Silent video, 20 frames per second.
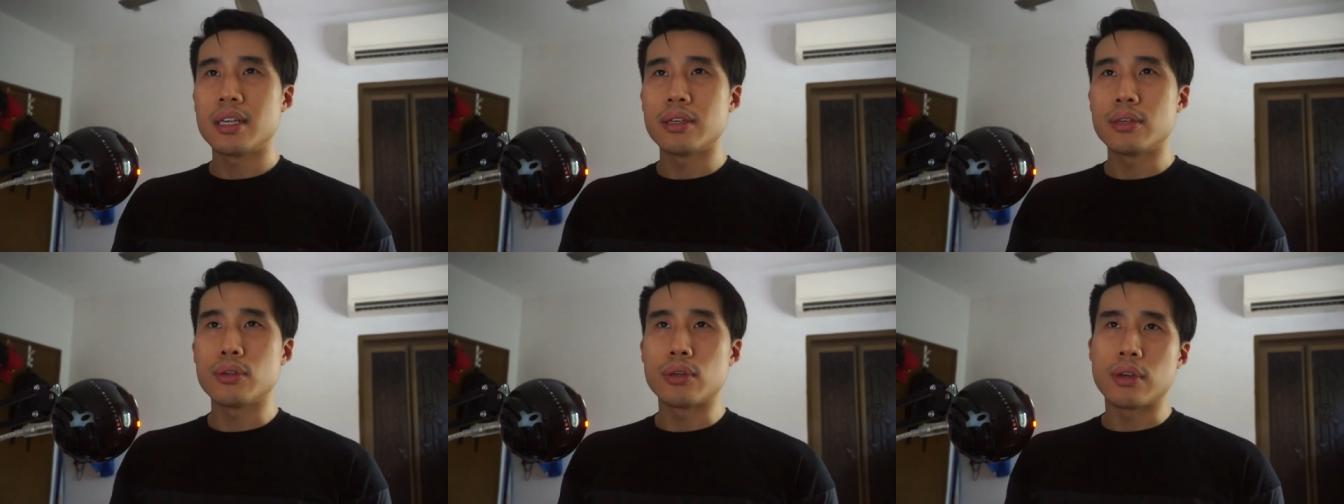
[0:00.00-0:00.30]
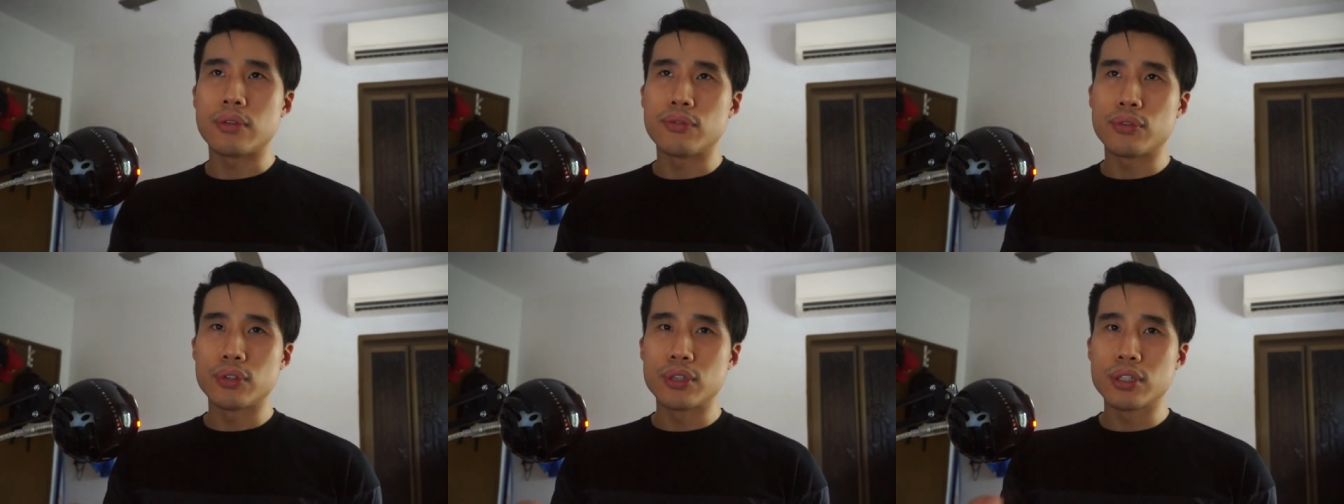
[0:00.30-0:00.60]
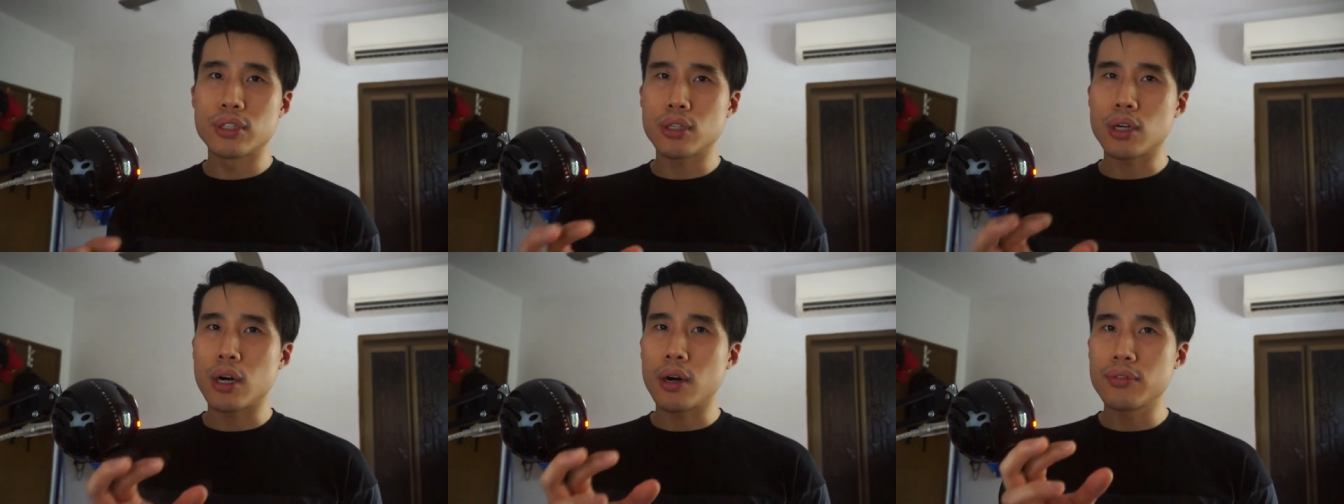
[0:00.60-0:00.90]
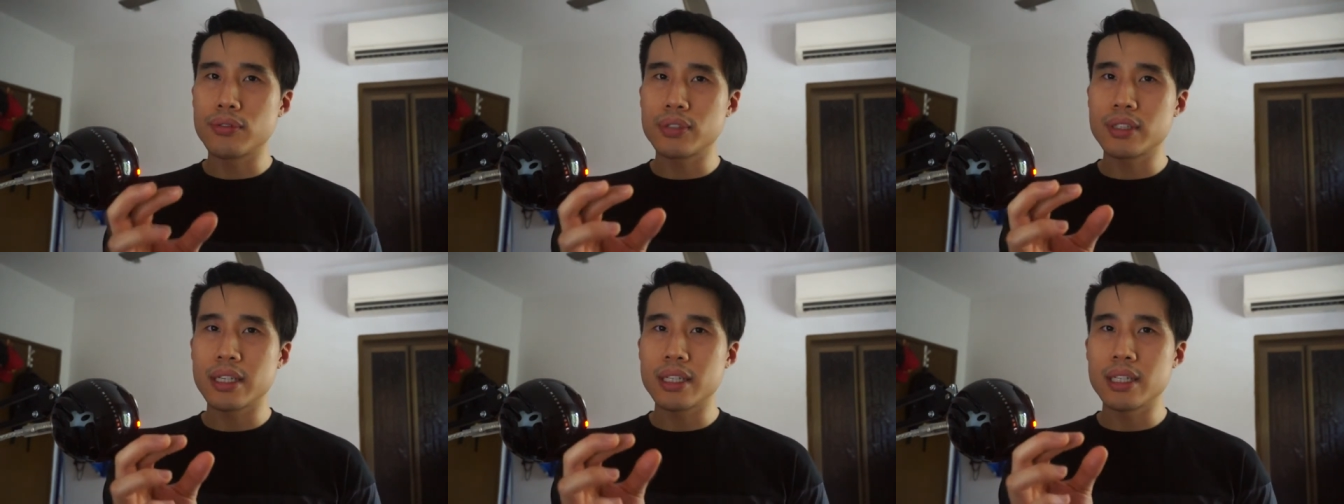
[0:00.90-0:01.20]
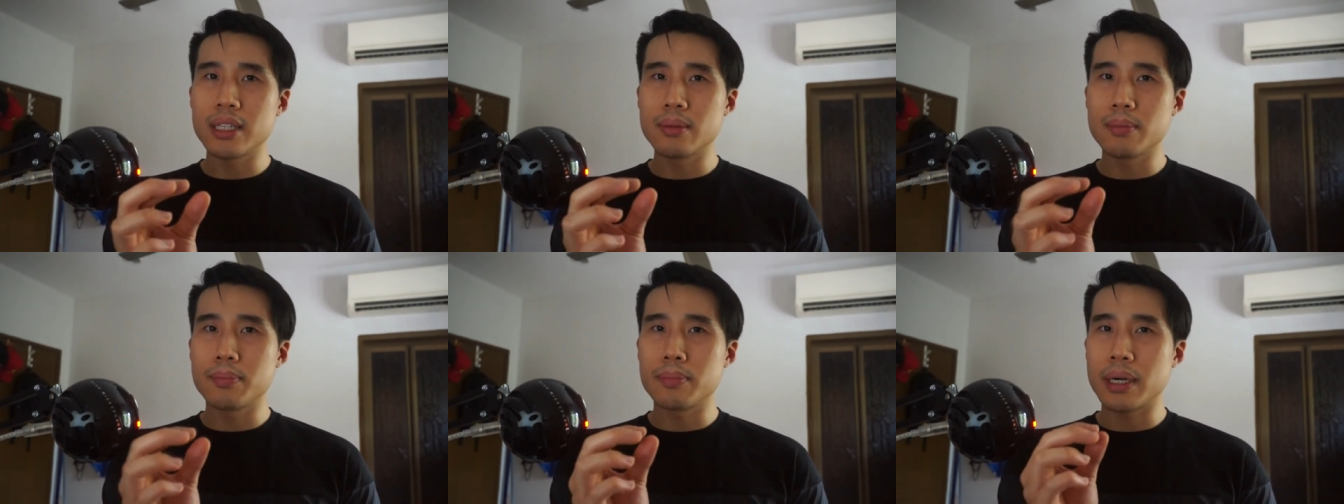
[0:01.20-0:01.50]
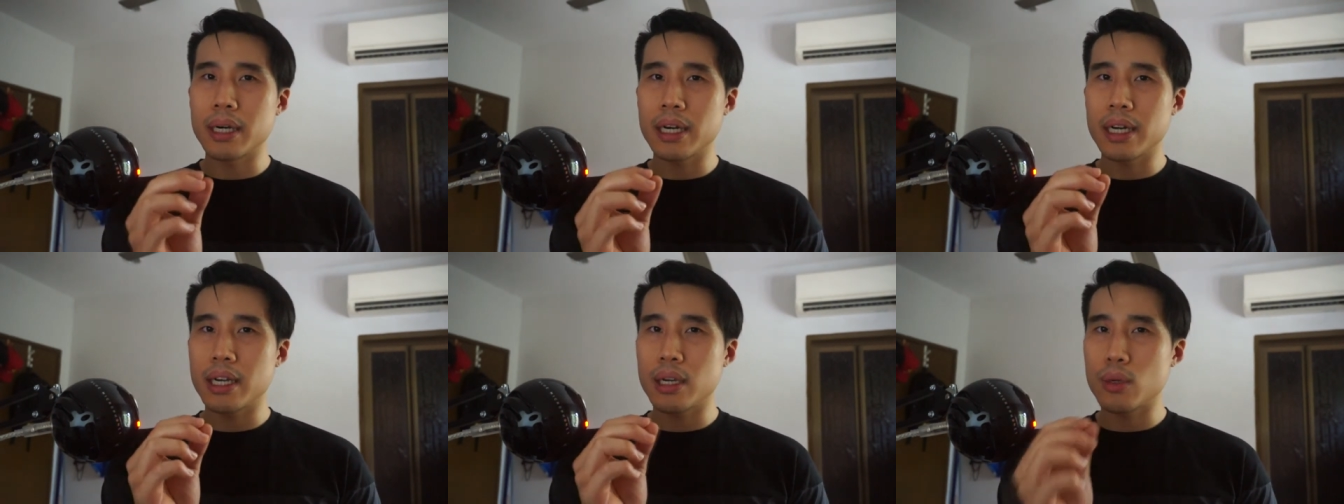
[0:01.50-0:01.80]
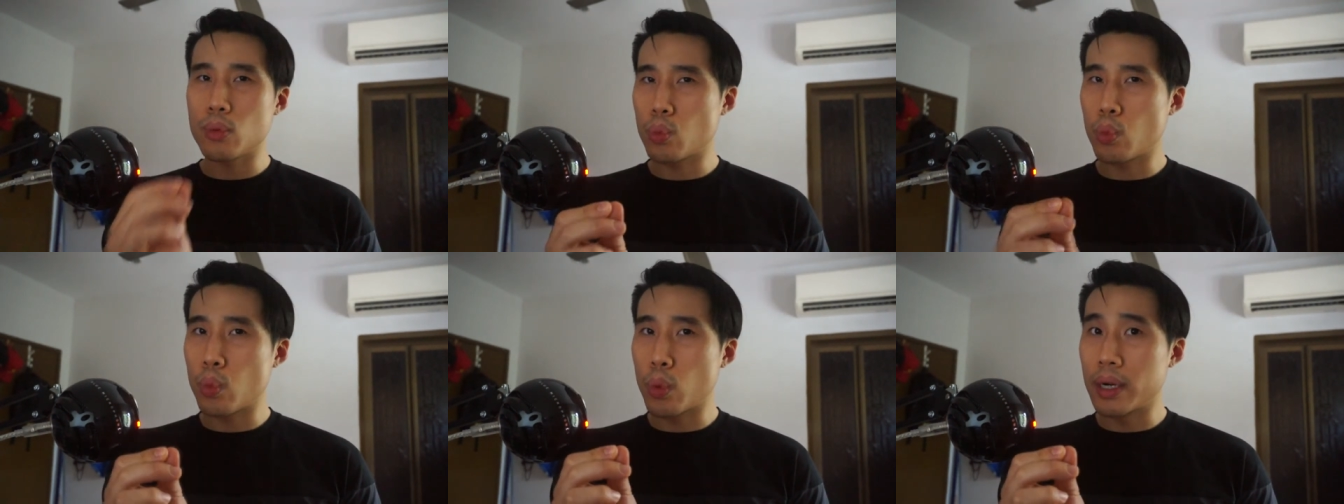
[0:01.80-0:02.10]
if you just offset it by
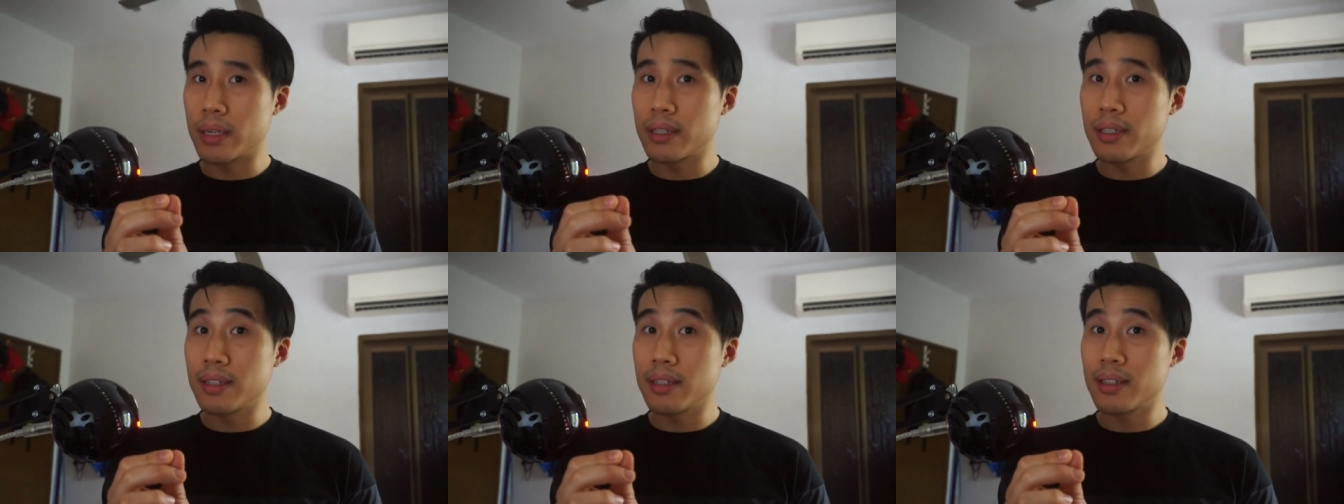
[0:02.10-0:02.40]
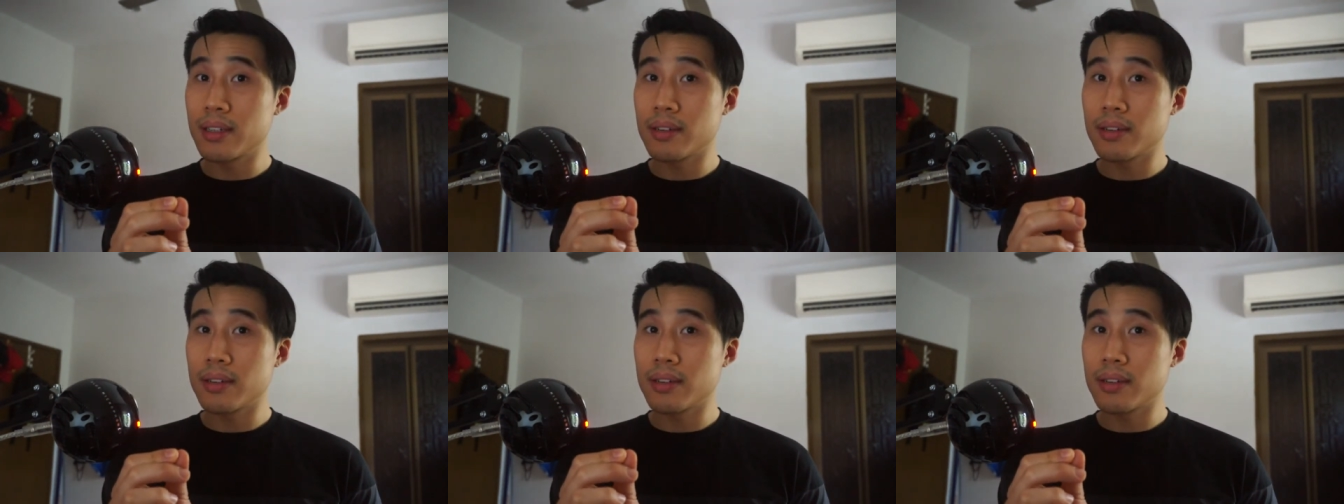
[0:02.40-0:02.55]
1,